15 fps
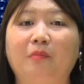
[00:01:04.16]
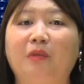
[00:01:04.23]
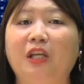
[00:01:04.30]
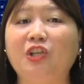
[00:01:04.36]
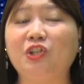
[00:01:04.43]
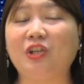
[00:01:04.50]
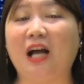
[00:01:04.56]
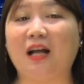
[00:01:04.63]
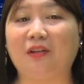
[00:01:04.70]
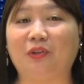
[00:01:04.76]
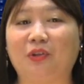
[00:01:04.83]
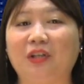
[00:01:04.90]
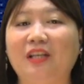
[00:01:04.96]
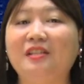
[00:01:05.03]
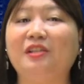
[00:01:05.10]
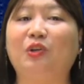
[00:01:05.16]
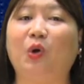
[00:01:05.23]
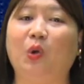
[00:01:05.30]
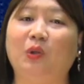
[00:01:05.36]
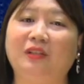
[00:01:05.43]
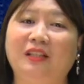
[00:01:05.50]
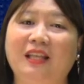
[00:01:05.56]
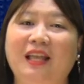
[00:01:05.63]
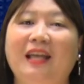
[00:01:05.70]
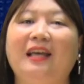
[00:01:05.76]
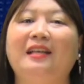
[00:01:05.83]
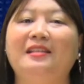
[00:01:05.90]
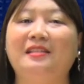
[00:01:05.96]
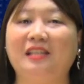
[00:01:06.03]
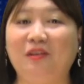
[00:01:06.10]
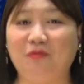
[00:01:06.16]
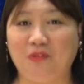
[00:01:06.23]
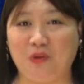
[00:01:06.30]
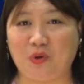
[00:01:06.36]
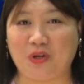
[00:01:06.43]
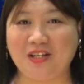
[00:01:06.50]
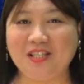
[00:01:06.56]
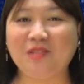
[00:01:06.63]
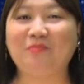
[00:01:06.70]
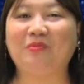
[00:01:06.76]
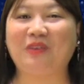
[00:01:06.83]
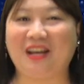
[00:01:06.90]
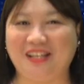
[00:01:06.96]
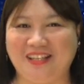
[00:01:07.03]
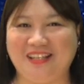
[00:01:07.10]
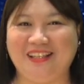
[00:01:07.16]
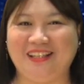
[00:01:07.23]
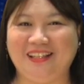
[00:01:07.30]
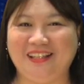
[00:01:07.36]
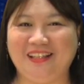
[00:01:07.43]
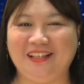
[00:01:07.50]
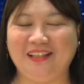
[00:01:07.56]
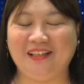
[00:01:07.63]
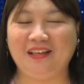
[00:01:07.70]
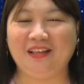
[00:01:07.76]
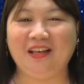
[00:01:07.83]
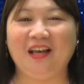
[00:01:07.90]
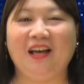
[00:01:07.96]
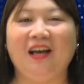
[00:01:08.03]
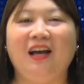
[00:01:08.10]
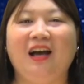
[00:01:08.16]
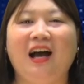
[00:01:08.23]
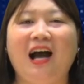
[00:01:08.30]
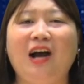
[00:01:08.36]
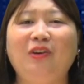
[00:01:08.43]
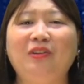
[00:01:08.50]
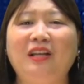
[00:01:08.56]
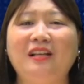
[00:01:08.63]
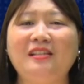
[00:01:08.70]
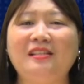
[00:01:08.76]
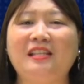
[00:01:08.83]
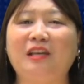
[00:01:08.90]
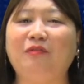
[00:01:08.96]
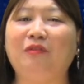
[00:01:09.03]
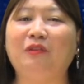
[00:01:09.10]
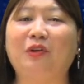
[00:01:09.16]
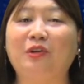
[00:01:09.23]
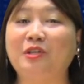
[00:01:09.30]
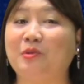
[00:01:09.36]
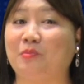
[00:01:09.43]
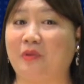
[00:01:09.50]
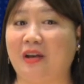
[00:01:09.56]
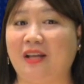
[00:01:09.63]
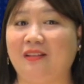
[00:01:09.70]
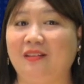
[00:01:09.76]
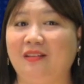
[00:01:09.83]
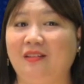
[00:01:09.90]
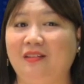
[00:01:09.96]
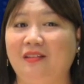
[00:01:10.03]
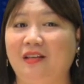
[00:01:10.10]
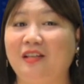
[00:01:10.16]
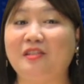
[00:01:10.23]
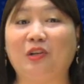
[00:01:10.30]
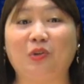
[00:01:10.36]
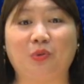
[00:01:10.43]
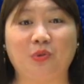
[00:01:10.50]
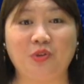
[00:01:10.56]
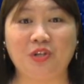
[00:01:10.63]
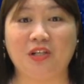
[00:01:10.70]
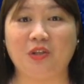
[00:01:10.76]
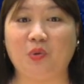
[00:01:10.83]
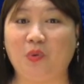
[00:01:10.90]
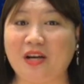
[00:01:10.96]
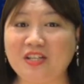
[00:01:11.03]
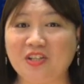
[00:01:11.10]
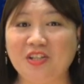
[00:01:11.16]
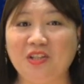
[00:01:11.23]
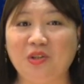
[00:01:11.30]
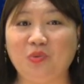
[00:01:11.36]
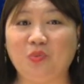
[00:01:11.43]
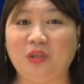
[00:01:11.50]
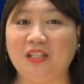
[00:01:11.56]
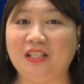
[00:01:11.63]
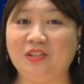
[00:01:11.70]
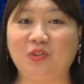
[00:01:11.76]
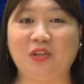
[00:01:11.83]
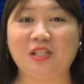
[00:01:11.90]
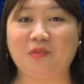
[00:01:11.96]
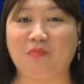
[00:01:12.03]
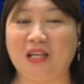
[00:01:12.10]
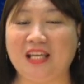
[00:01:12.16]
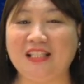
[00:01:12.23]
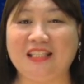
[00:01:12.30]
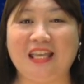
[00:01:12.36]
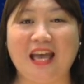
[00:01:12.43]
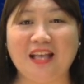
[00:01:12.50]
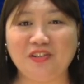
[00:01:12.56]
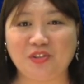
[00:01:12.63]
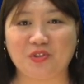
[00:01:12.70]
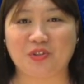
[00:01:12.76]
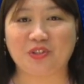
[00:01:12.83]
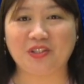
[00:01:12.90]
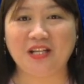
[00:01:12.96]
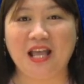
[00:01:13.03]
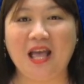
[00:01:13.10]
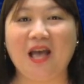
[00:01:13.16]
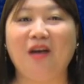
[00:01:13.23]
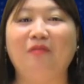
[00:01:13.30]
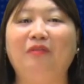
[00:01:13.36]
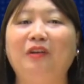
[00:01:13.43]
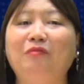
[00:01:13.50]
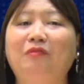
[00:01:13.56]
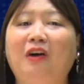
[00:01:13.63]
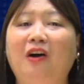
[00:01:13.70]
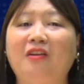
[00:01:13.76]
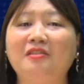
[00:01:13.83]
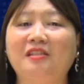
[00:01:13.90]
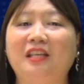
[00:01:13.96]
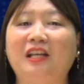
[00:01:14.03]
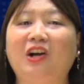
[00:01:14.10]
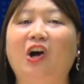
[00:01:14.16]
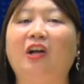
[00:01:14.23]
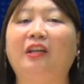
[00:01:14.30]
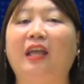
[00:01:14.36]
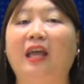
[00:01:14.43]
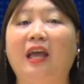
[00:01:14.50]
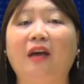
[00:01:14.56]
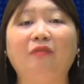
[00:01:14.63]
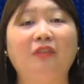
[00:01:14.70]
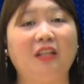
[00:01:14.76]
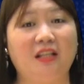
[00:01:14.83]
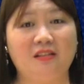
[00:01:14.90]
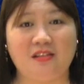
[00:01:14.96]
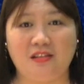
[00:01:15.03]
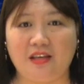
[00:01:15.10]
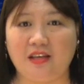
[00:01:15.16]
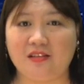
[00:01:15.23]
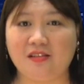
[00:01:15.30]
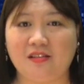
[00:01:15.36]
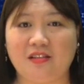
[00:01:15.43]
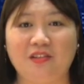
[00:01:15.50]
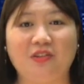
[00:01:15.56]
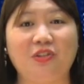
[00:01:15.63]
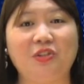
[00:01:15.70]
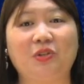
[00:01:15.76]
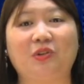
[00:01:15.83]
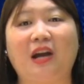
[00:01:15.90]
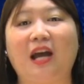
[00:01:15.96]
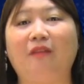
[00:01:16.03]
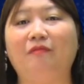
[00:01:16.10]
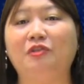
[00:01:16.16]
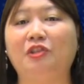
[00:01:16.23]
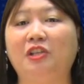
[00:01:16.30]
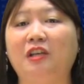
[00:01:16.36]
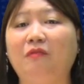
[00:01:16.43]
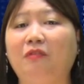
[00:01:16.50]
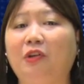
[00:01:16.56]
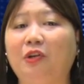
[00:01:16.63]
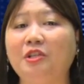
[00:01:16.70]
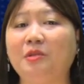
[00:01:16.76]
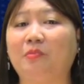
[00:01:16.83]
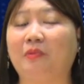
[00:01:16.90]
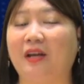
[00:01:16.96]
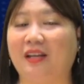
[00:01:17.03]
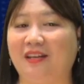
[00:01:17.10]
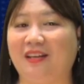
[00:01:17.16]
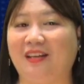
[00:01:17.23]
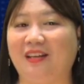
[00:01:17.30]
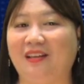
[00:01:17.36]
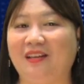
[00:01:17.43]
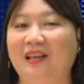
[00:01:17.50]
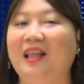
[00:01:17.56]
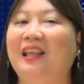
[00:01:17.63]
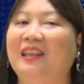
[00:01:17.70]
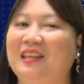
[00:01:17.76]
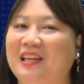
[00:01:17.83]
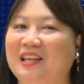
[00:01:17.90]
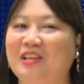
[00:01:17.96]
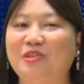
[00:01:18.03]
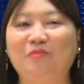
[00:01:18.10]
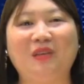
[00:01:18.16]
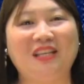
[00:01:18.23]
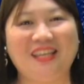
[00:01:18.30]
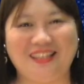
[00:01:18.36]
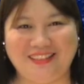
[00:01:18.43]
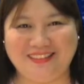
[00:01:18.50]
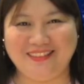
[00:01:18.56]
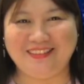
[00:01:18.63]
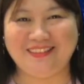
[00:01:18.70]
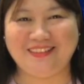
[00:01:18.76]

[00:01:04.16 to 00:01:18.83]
from each other is called seafloor spreading. How does seafloor spread? It's a crucial question that we need to explain the answer by focusing on evidences that describe seafloor spreading. Let us begin.